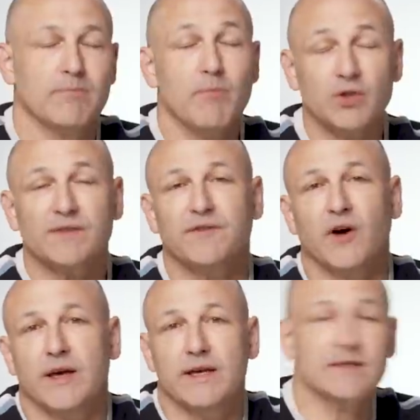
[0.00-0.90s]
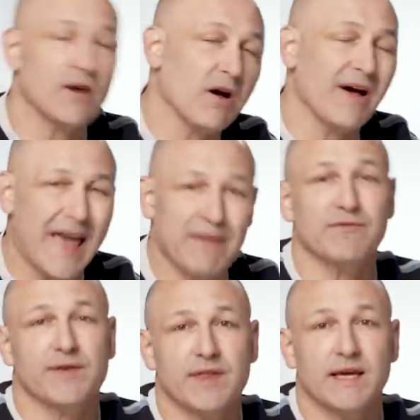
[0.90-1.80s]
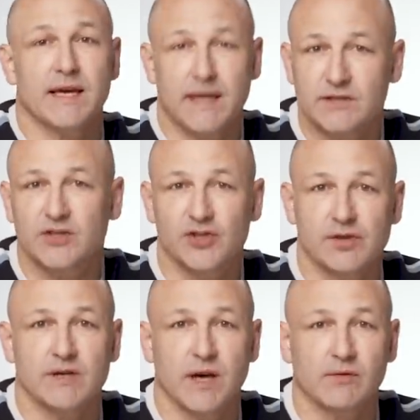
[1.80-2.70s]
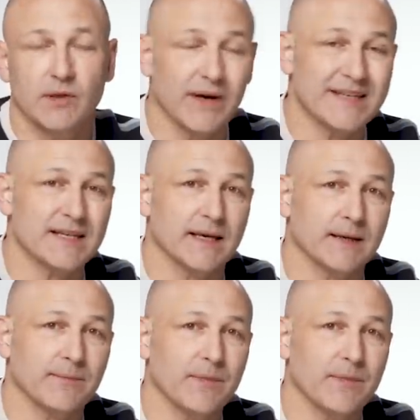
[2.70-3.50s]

Modifiers are everything in studio lighting.